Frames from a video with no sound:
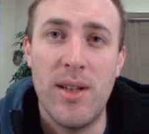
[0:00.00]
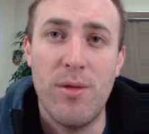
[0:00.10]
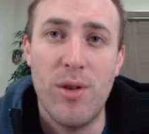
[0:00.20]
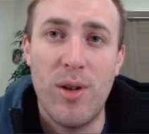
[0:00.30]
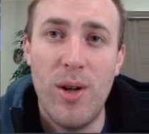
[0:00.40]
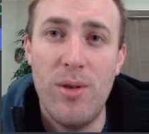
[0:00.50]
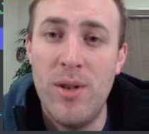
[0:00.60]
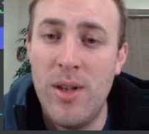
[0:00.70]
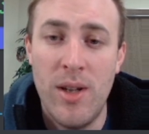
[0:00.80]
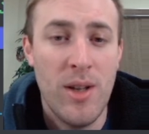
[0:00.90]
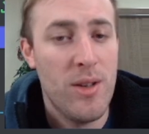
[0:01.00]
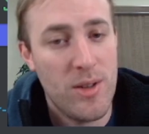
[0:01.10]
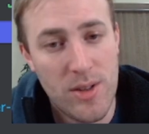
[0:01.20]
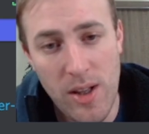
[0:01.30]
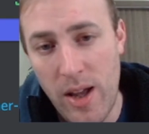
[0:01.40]
of Ergo.
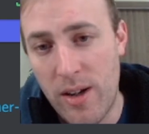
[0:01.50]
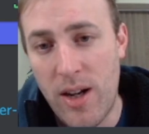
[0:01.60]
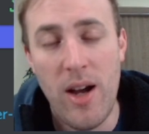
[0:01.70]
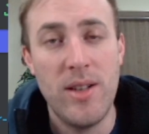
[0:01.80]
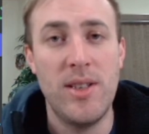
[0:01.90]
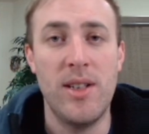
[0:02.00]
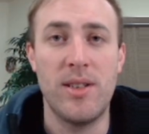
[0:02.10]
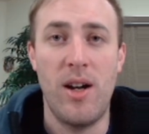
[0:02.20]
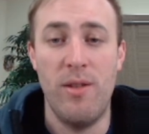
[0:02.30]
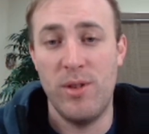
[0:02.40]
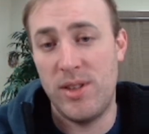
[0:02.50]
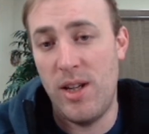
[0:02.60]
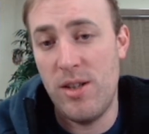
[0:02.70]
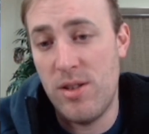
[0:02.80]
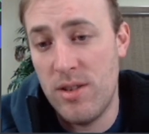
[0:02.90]
There's a lot of content,
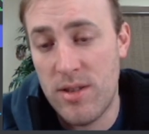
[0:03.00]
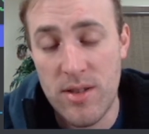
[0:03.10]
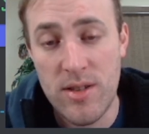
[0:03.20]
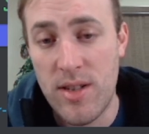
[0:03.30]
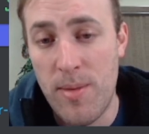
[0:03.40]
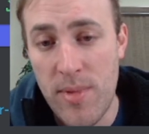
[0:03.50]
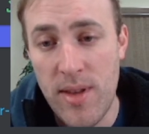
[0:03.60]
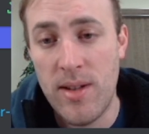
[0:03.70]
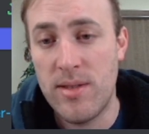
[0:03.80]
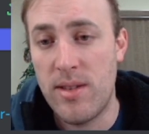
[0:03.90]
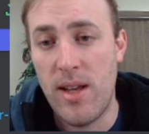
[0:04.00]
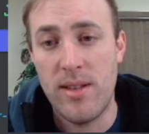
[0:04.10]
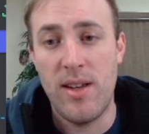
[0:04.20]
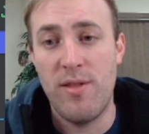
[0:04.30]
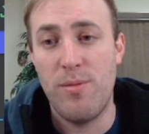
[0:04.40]
conversations, and some things
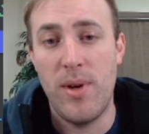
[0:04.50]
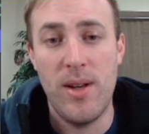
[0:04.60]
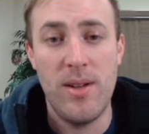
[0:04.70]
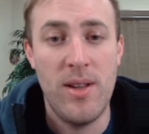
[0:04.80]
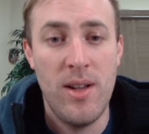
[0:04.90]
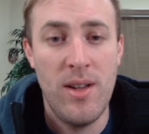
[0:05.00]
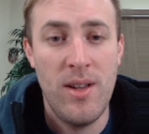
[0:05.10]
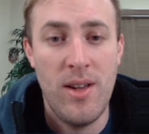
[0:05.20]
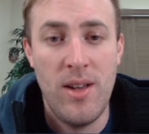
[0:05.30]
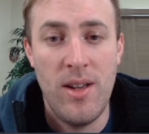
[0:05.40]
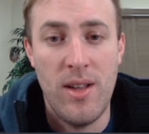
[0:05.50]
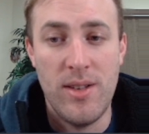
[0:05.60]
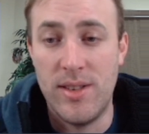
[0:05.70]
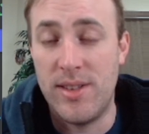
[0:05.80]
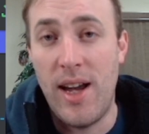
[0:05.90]
that have been
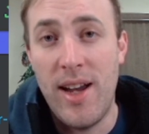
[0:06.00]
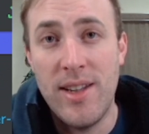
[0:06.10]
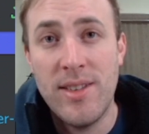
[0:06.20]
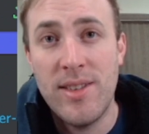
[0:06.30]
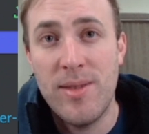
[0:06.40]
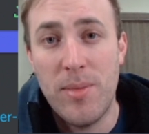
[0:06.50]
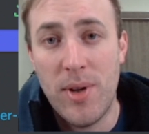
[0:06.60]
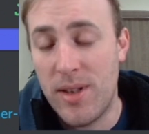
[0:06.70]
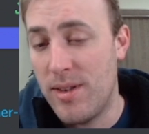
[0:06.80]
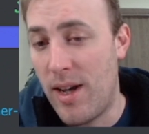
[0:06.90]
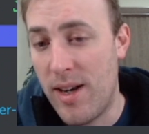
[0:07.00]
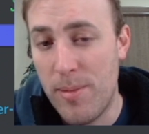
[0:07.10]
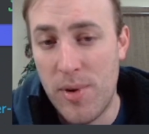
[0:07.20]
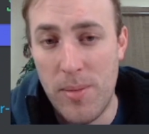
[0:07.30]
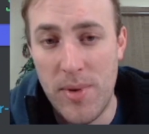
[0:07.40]
designed but not
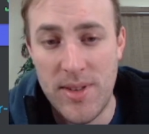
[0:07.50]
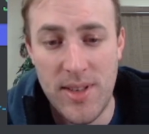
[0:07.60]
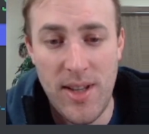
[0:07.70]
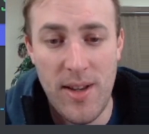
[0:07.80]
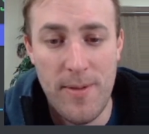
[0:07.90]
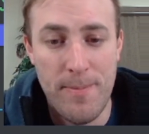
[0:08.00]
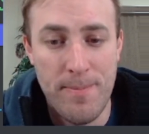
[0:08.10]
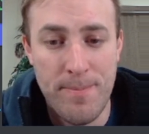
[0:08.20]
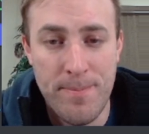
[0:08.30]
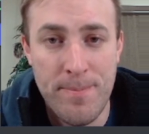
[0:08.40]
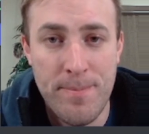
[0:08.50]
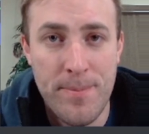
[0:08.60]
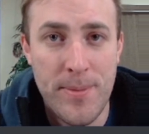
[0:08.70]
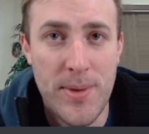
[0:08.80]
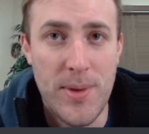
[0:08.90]
implemented yet.
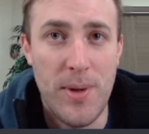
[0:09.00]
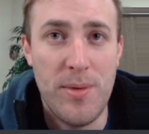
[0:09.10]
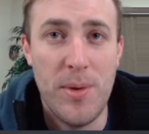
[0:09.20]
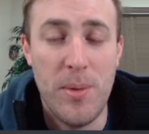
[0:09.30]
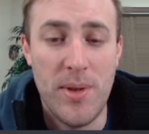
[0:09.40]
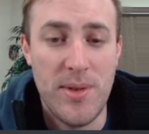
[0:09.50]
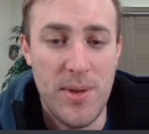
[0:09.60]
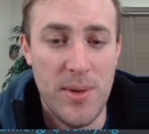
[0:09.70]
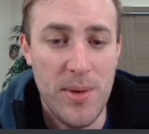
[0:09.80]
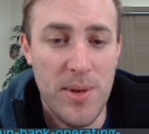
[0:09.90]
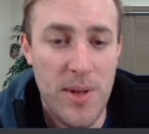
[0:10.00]
So if you want to